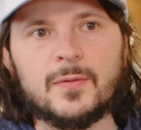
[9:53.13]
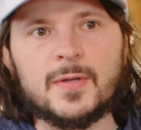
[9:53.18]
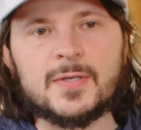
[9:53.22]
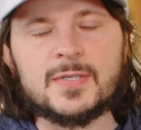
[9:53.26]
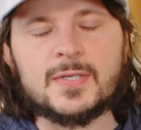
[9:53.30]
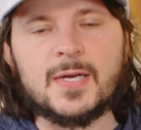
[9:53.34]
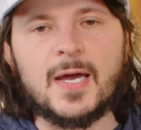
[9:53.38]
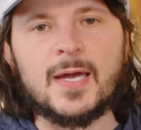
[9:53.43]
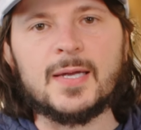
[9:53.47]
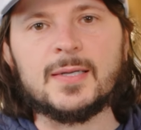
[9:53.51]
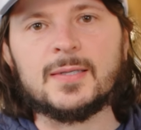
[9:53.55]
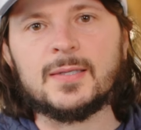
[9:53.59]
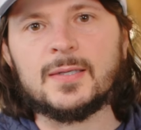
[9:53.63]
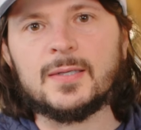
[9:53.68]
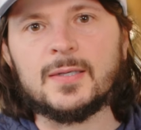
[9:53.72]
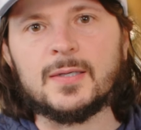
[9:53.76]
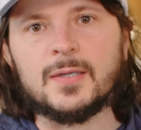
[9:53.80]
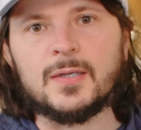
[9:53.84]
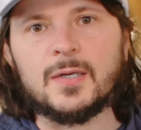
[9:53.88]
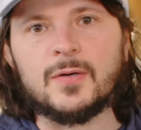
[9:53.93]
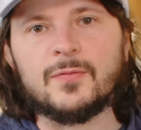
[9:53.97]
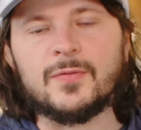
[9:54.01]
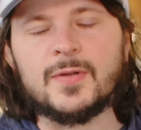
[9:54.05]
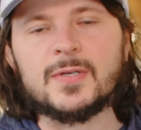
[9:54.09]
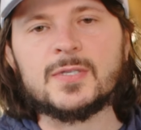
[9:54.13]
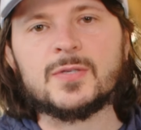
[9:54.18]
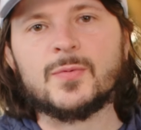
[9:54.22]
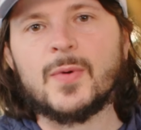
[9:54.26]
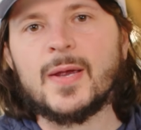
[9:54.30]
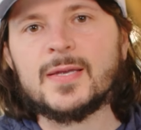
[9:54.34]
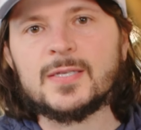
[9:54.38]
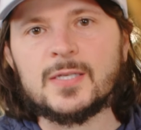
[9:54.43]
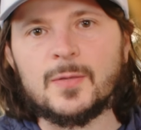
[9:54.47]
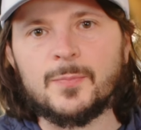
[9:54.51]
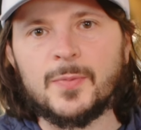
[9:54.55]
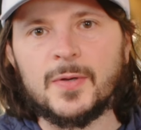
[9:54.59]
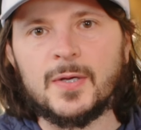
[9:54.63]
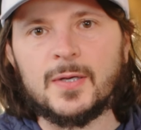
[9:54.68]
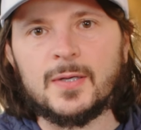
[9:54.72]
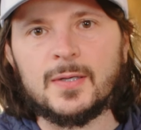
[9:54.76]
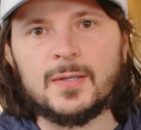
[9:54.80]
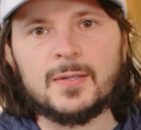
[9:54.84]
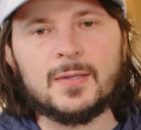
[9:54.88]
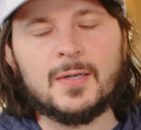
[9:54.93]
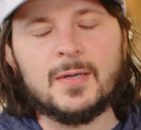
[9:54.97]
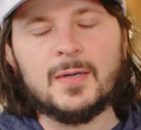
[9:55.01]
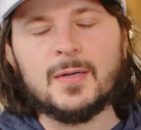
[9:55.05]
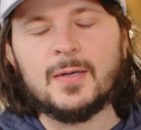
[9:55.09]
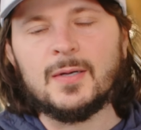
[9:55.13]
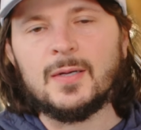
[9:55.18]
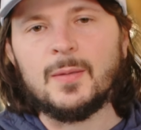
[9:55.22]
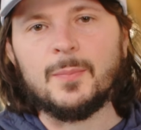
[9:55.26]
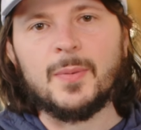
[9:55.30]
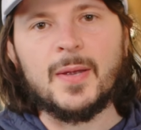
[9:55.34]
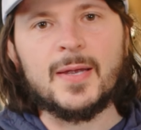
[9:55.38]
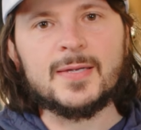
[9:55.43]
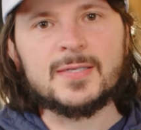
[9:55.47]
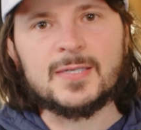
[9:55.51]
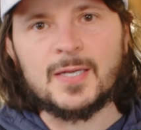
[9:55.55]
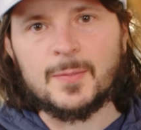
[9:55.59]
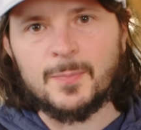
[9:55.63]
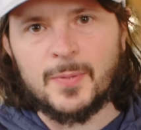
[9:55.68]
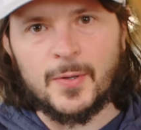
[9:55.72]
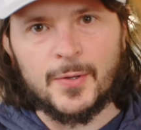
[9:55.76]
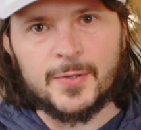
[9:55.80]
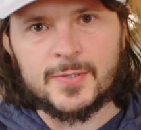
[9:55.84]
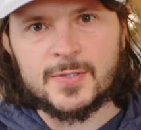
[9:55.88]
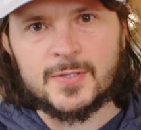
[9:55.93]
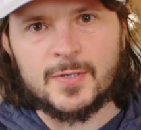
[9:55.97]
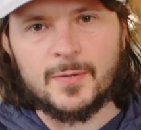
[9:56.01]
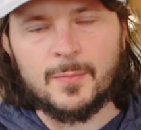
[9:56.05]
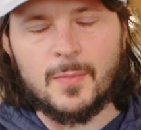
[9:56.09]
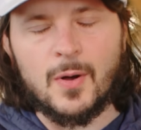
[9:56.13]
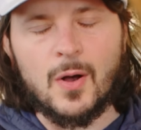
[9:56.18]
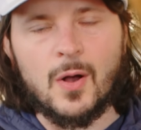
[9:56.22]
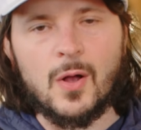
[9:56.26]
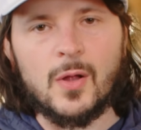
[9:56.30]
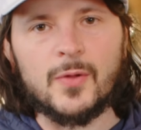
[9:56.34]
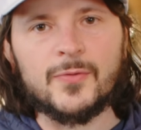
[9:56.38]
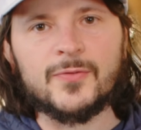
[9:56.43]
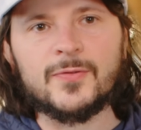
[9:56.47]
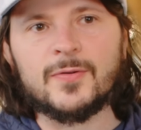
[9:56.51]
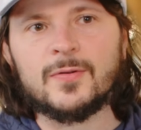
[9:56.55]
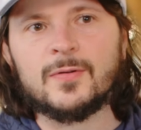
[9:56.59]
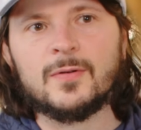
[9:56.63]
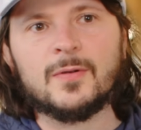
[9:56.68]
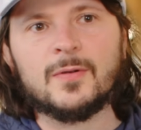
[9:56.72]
this idea of this recipe, basic Pilsner malt,